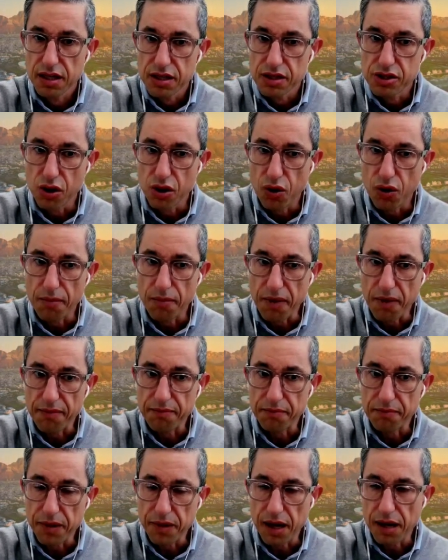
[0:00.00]
So
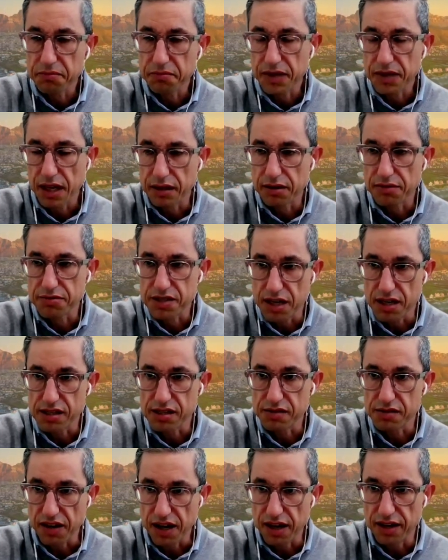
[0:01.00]
I'm kind of
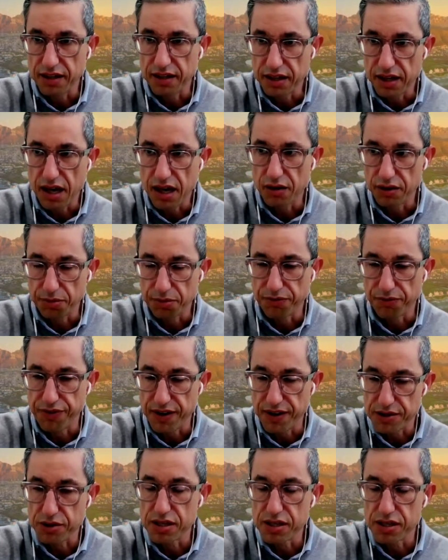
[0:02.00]
satisfied how the
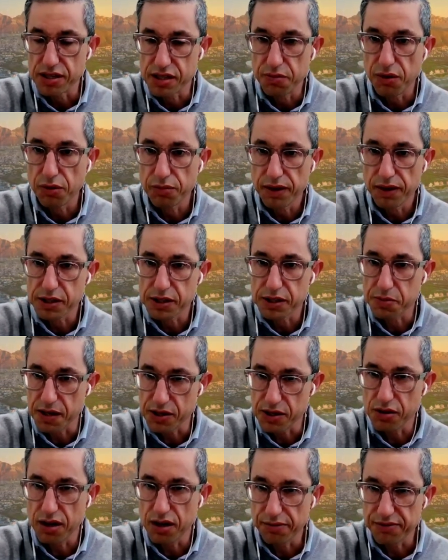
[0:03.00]
profession is evolving,
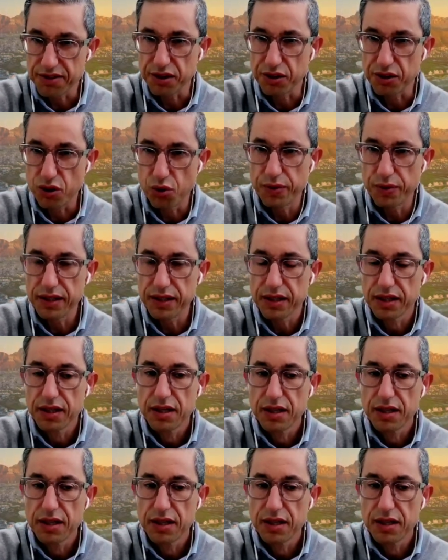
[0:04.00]
especially after COVID.